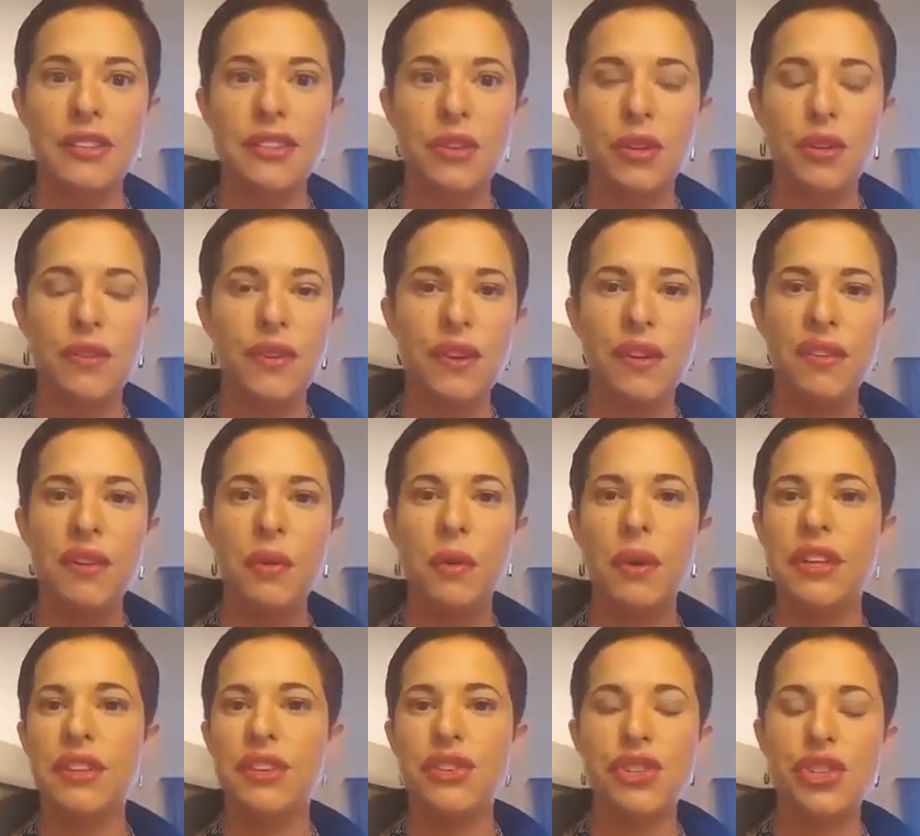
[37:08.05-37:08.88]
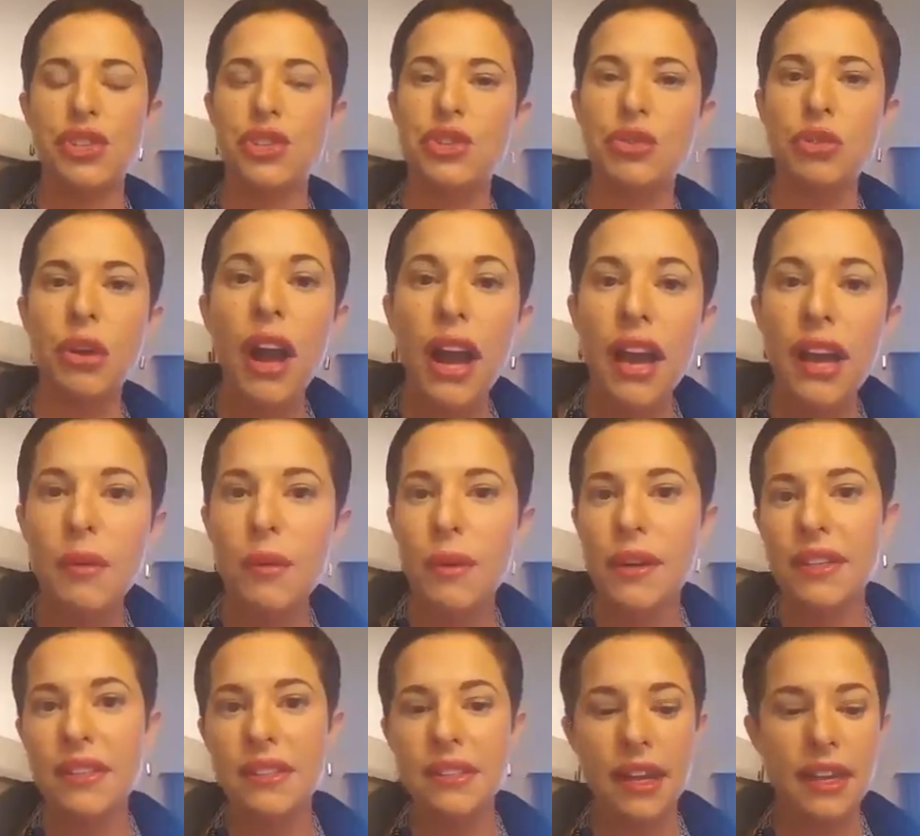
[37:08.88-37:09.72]
So if you ever wanted to just try
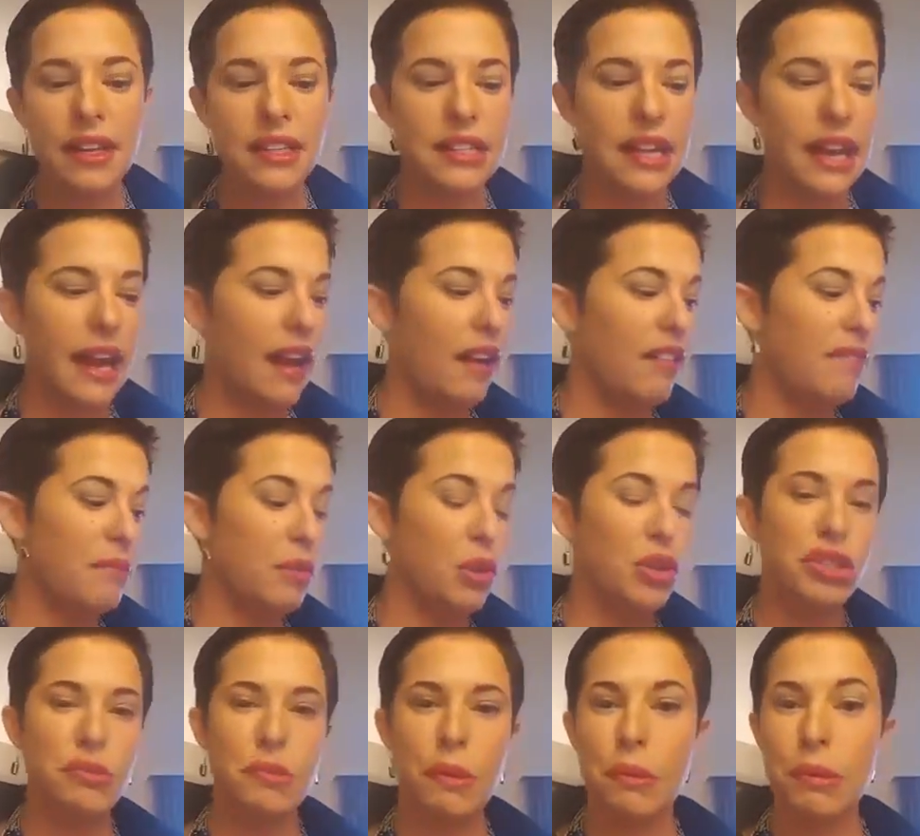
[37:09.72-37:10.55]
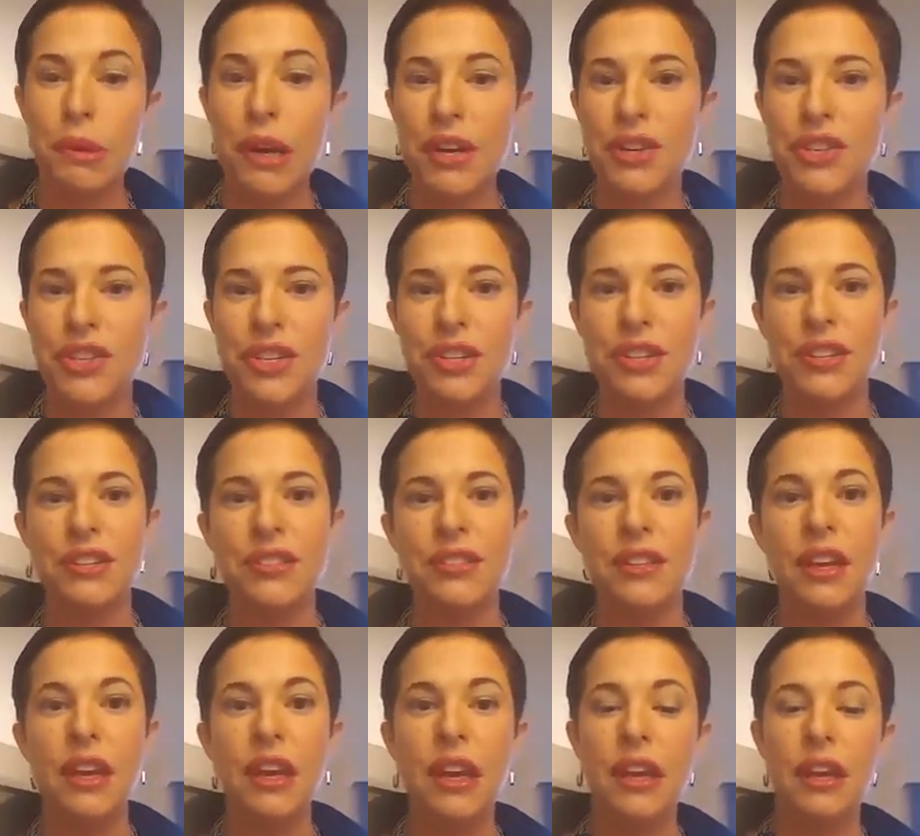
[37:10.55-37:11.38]
what it's like to have multiple
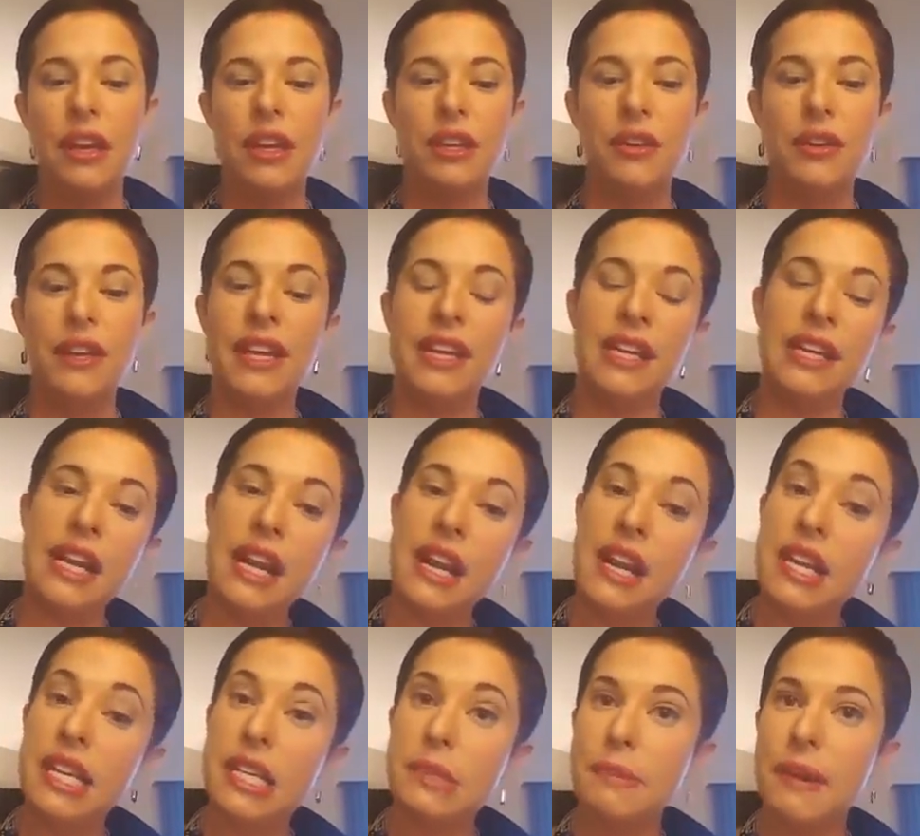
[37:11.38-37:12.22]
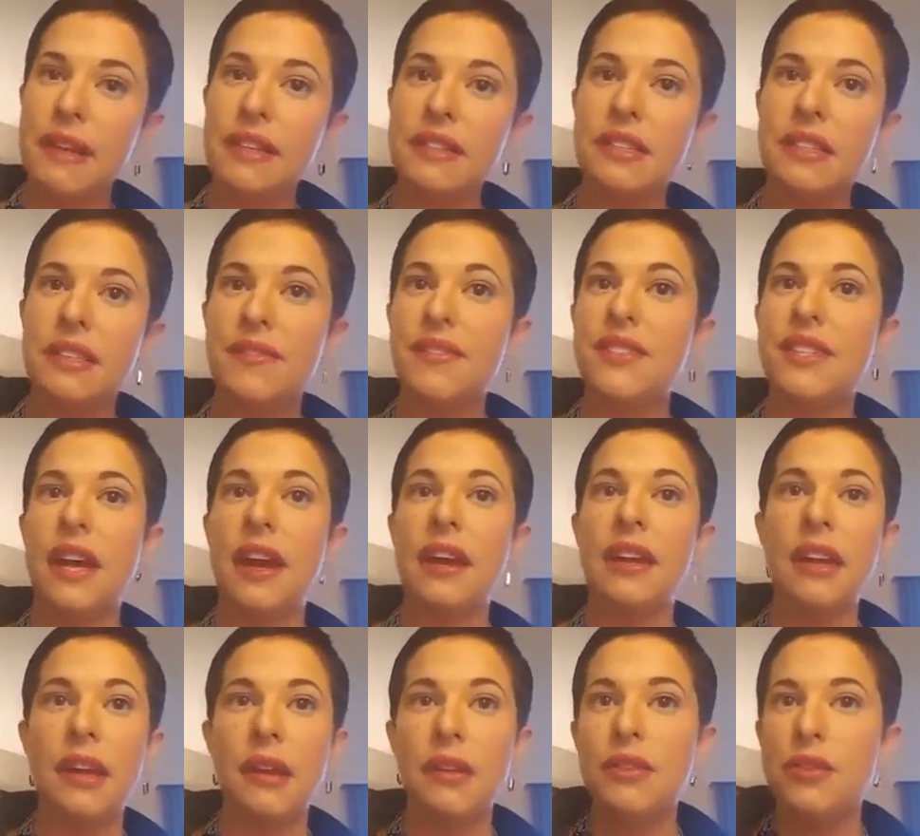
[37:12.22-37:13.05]
brushes, you know, get an inexpensive
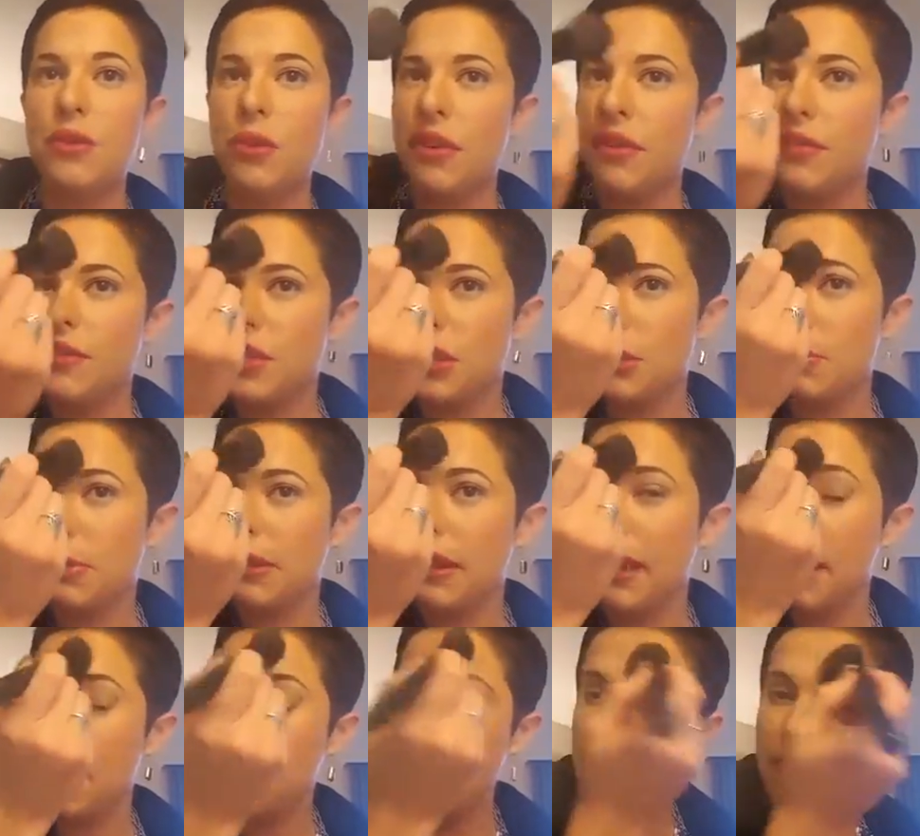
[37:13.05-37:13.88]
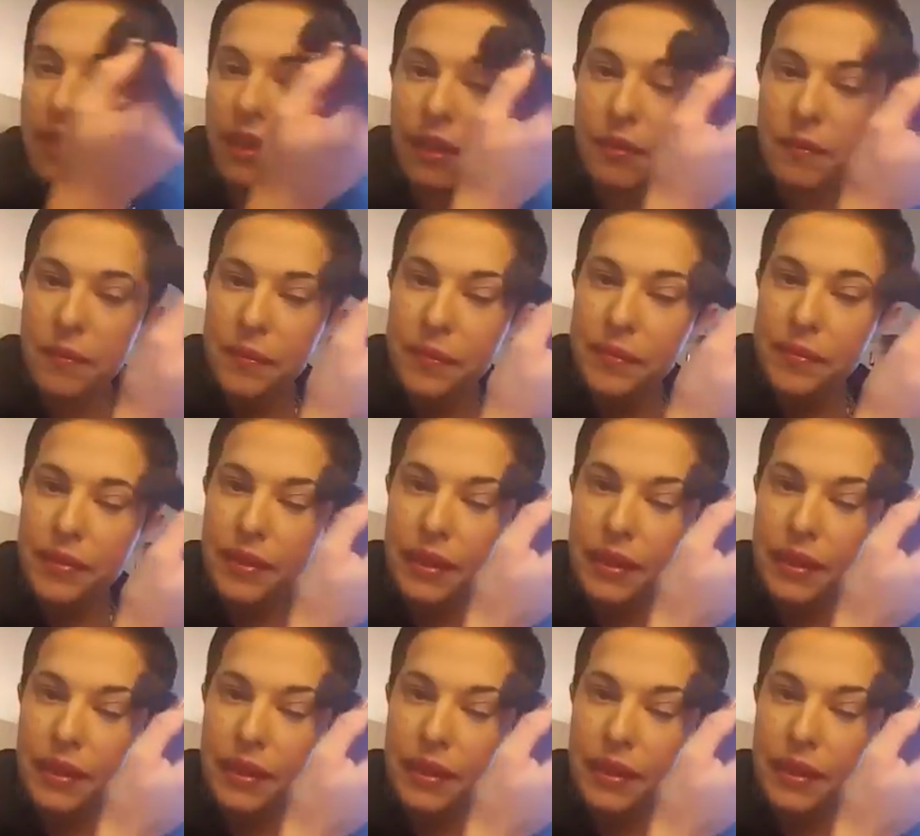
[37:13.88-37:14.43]
set and sort of just play with it.